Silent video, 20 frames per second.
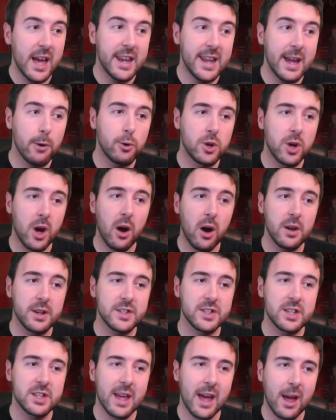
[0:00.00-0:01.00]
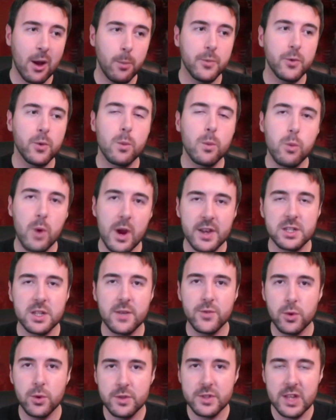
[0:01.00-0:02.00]
Now, Guard is going to help the rest
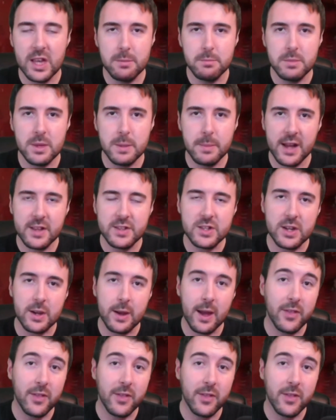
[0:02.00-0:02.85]
of your team be better.